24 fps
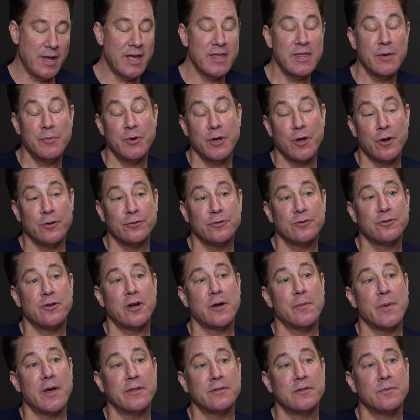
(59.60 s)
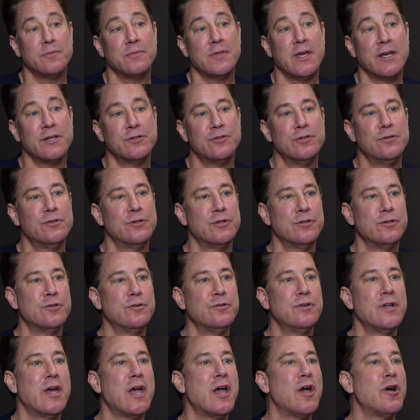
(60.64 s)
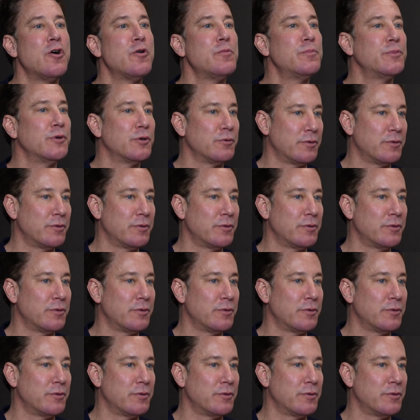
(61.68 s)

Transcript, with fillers: And then we also talk about some things you can do to help your